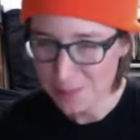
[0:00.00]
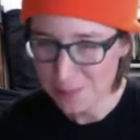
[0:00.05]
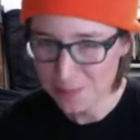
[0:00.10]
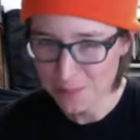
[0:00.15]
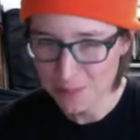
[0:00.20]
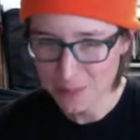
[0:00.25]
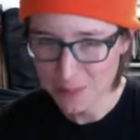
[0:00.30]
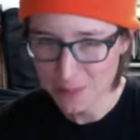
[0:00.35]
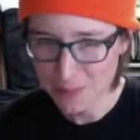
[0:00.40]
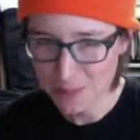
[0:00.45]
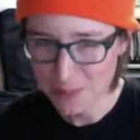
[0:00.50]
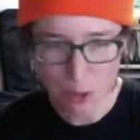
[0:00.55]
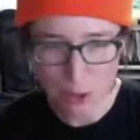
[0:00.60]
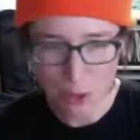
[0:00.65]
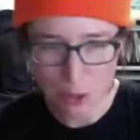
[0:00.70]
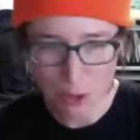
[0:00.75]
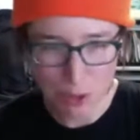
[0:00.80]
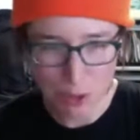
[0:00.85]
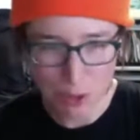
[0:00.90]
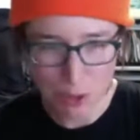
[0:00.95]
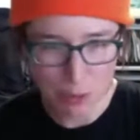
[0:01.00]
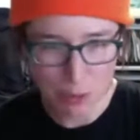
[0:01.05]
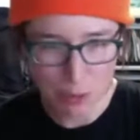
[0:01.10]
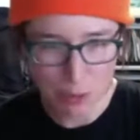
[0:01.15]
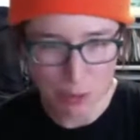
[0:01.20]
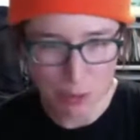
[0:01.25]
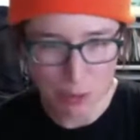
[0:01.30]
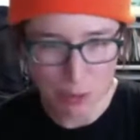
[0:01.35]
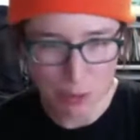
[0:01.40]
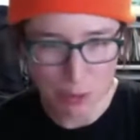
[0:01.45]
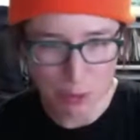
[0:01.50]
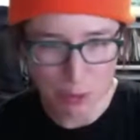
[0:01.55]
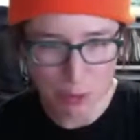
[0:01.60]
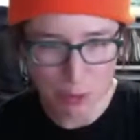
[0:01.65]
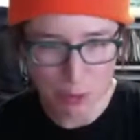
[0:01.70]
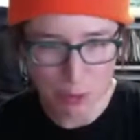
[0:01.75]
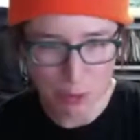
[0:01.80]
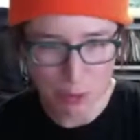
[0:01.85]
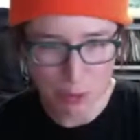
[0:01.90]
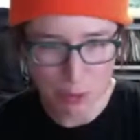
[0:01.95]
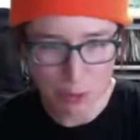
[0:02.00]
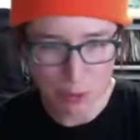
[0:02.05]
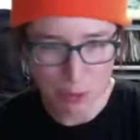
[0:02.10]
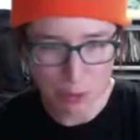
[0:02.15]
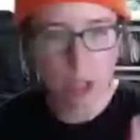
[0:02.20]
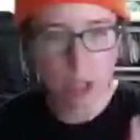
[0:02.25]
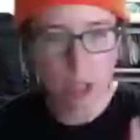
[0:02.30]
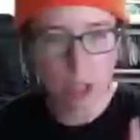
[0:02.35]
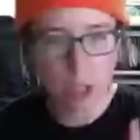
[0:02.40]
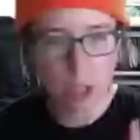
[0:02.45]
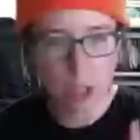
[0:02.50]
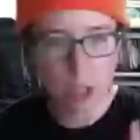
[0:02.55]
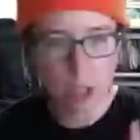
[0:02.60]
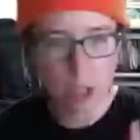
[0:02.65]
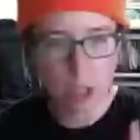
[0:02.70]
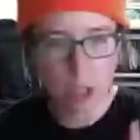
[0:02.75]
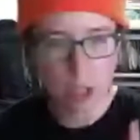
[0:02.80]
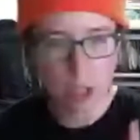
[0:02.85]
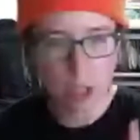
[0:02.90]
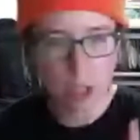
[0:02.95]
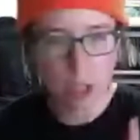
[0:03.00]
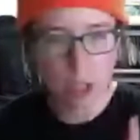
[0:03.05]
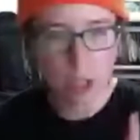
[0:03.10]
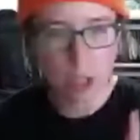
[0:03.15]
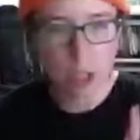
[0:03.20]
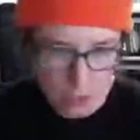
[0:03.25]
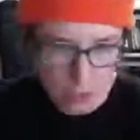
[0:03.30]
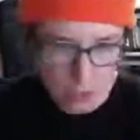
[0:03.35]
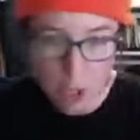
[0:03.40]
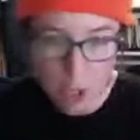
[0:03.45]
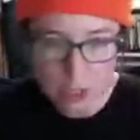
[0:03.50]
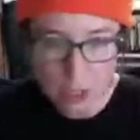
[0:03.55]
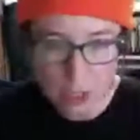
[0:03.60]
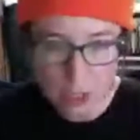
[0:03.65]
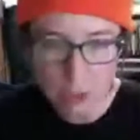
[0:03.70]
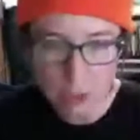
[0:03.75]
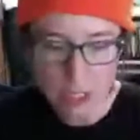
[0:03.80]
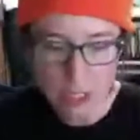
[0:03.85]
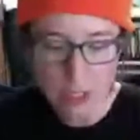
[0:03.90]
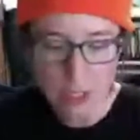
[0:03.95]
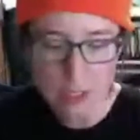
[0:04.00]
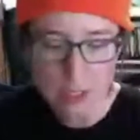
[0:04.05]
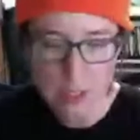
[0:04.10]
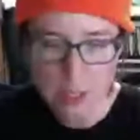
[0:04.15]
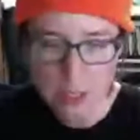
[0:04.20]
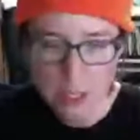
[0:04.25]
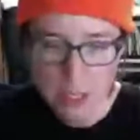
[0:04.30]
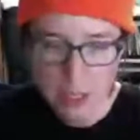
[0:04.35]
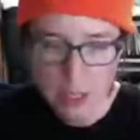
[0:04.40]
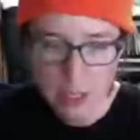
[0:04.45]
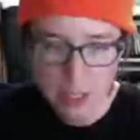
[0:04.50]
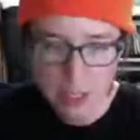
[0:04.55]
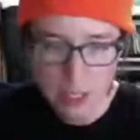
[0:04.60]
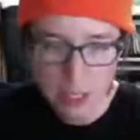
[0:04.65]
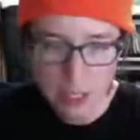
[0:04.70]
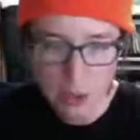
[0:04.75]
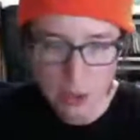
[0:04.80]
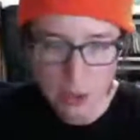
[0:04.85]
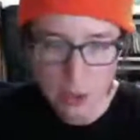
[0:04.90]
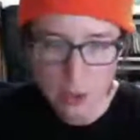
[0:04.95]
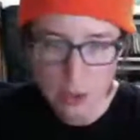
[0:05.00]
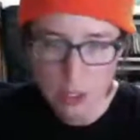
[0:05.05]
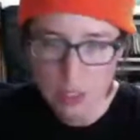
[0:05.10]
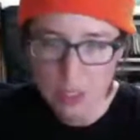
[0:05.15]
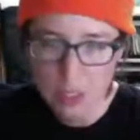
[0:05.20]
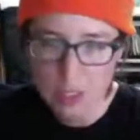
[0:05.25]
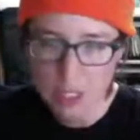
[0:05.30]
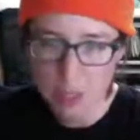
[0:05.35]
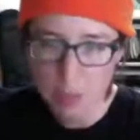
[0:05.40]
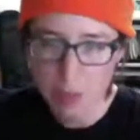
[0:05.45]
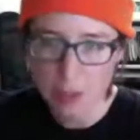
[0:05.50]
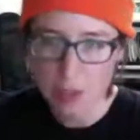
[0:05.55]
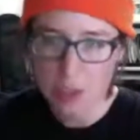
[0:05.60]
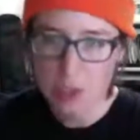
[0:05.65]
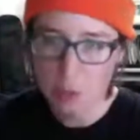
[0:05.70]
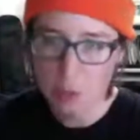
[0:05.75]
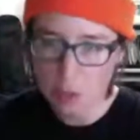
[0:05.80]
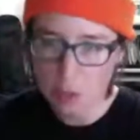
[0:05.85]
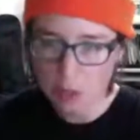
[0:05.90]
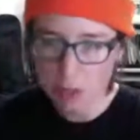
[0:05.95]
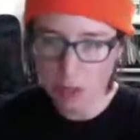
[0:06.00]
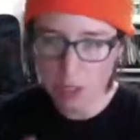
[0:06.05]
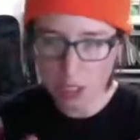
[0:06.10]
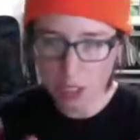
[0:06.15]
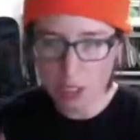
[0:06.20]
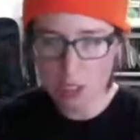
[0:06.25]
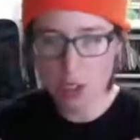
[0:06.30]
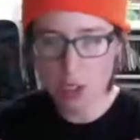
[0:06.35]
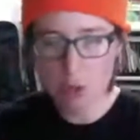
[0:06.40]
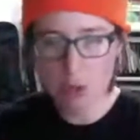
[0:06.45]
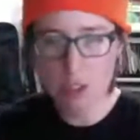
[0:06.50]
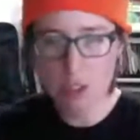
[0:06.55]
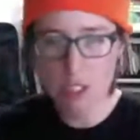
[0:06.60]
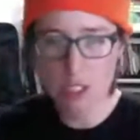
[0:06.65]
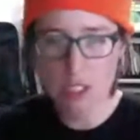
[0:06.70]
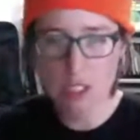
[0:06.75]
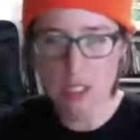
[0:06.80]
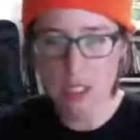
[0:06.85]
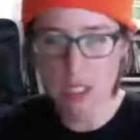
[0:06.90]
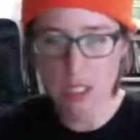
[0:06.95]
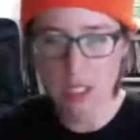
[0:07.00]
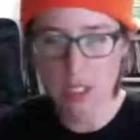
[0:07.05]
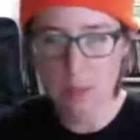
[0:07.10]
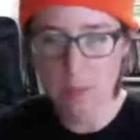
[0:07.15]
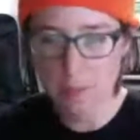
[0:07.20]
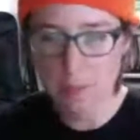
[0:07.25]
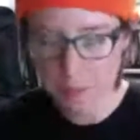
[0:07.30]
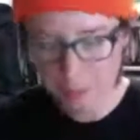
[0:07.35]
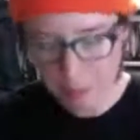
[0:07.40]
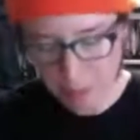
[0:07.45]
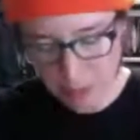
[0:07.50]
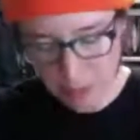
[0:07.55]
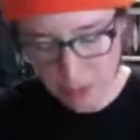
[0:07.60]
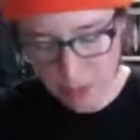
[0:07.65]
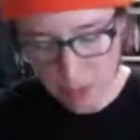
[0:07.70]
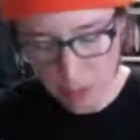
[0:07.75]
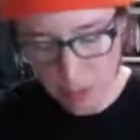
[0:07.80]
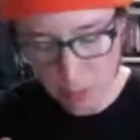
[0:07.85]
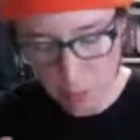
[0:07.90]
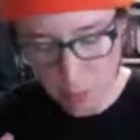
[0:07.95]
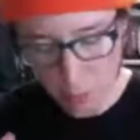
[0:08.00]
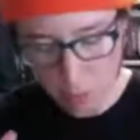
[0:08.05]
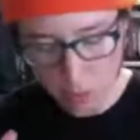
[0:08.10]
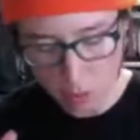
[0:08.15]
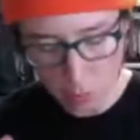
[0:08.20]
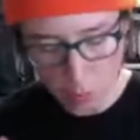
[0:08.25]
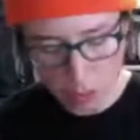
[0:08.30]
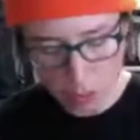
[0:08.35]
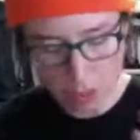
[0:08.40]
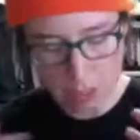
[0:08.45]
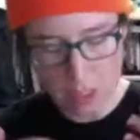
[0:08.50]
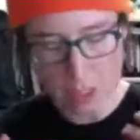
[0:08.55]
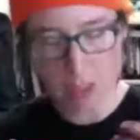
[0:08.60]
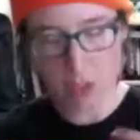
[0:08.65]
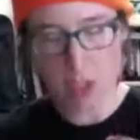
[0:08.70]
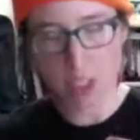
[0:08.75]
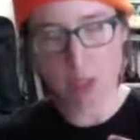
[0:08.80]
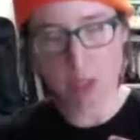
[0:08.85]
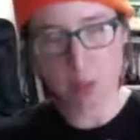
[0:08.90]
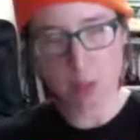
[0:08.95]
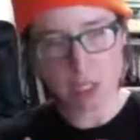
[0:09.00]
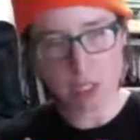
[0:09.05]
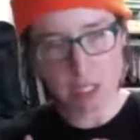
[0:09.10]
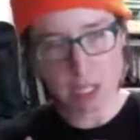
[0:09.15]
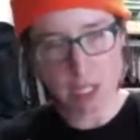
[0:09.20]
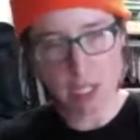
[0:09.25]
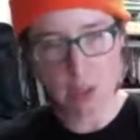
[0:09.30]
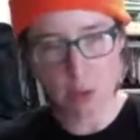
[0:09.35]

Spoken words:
if you click on that link, you'll go to our exhibit, or at least a blog that will get you to the exhibit. So they chose 16, and what we then did was take those